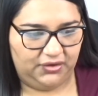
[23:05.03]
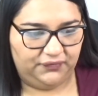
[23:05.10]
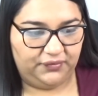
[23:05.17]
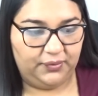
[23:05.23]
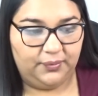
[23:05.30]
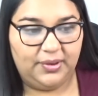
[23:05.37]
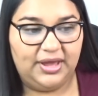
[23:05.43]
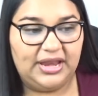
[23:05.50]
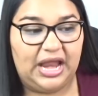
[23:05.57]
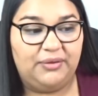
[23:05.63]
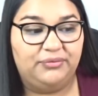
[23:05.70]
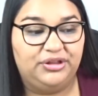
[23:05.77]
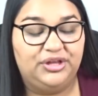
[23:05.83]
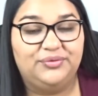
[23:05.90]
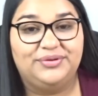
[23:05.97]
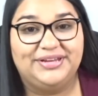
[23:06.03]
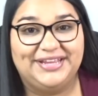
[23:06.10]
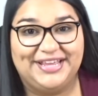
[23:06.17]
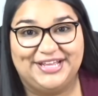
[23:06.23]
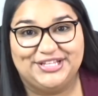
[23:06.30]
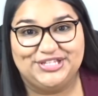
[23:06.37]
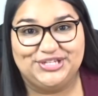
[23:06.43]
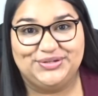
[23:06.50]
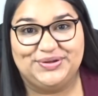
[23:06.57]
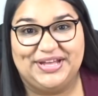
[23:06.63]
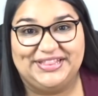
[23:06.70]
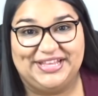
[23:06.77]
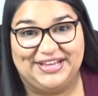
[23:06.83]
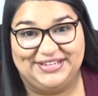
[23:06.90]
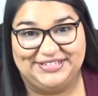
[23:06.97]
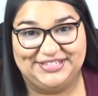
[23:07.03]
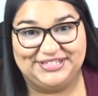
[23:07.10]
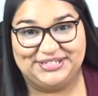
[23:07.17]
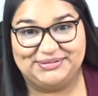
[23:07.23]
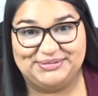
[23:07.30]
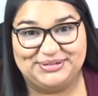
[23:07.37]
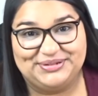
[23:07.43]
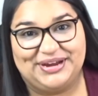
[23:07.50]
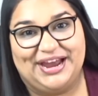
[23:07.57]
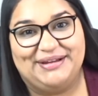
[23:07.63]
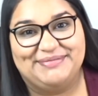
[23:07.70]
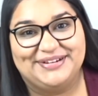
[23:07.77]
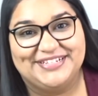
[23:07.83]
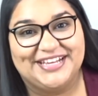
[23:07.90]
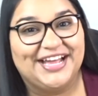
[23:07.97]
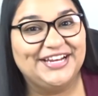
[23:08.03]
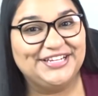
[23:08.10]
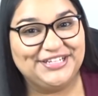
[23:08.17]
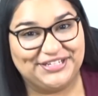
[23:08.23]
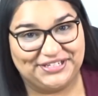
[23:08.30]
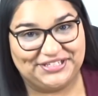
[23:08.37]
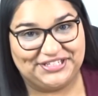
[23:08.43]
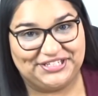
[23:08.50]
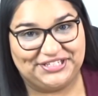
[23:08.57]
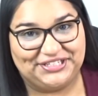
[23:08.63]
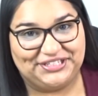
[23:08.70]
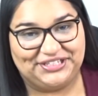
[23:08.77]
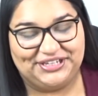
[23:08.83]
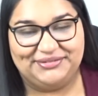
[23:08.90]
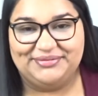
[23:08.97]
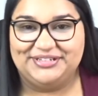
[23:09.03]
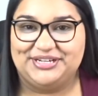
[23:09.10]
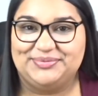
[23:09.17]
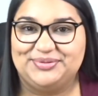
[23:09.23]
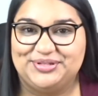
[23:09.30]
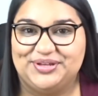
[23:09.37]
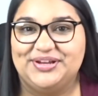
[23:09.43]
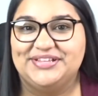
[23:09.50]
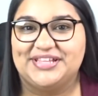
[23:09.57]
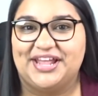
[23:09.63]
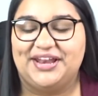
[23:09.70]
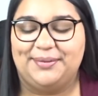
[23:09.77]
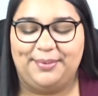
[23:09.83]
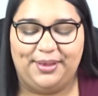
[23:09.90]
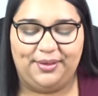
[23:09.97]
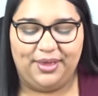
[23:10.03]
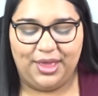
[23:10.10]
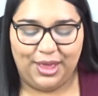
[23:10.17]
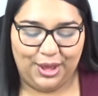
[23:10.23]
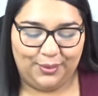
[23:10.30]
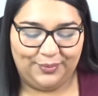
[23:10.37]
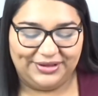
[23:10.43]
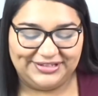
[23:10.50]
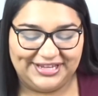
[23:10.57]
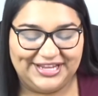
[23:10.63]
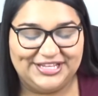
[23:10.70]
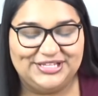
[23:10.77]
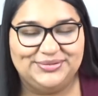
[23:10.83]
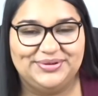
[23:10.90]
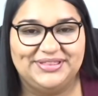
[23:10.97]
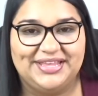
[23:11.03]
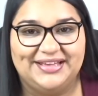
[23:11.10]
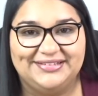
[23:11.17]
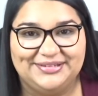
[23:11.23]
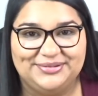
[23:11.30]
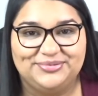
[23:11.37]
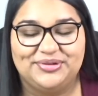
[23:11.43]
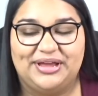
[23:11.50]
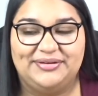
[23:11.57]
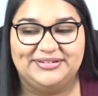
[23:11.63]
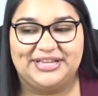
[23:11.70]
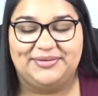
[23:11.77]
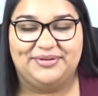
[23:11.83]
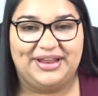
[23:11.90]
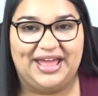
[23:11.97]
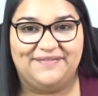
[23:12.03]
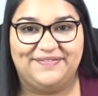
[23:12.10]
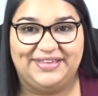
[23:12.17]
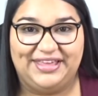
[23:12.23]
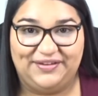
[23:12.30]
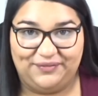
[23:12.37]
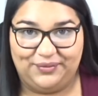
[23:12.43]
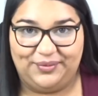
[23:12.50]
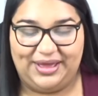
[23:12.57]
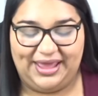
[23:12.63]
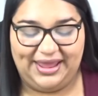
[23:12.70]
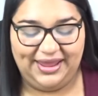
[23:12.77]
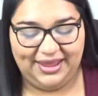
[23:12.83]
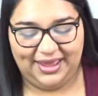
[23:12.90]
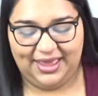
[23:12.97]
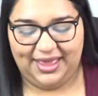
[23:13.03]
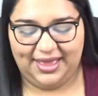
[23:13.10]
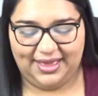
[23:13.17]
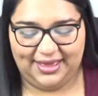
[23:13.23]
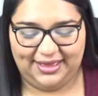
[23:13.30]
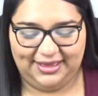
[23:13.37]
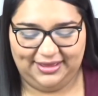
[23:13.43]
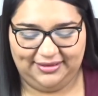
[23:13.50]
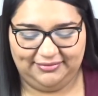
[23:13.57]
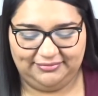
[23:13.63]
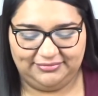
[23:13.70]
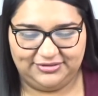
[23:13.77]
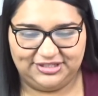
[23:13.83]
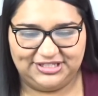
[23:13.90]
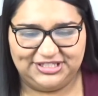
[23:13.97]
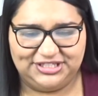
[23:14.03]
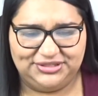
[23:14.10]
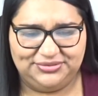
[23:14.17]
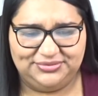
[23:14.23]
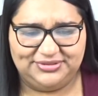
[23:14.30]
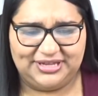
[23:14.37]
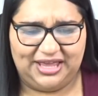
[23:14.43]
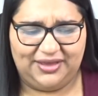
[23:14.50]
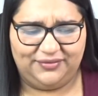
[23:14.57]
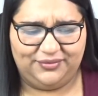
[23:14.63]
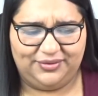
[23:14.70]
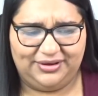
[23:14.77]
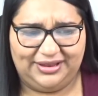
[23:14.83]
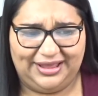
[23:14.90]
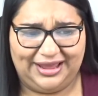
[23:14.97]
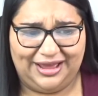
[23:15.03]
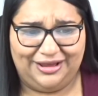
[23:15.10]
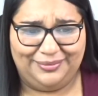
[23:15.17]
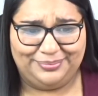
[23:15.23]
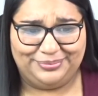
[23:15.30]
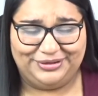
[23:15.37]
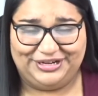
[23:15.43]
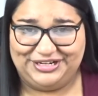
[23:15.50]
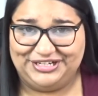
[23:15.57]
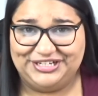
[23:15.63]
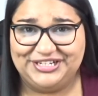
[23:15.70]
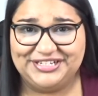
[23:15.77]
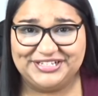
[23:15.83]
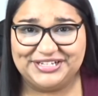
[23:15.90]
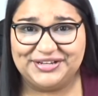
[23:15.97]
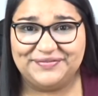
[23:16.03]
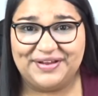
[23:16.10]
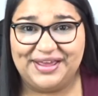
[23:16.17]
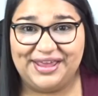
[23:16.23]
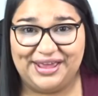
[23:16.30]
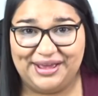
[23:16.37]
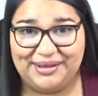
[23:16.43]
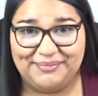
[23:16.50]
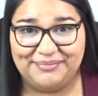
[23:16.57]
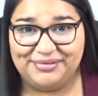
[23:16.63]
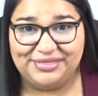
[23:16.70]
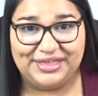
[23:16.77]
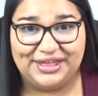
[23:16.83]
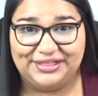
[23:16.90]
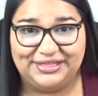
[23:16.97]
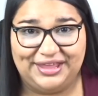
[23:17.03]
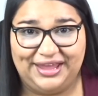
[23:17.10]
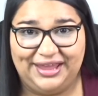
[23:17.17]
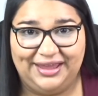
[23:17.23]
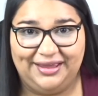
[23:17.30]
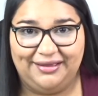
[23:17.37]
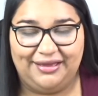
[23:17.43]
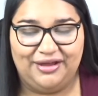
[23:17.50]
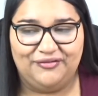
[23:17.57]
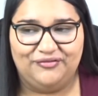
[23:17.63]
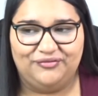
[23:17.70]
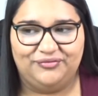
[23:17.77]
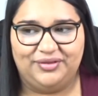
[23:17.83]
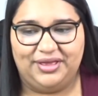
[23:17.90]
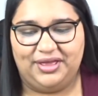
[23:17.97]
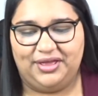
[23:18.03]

For one, I really want to get to 1,000 subscribers on YouTube, which I'm so excited about. Once I hit to 1,000 subscribers, I want to have a giveaway, just to tell everyone like how appreciative I am that they have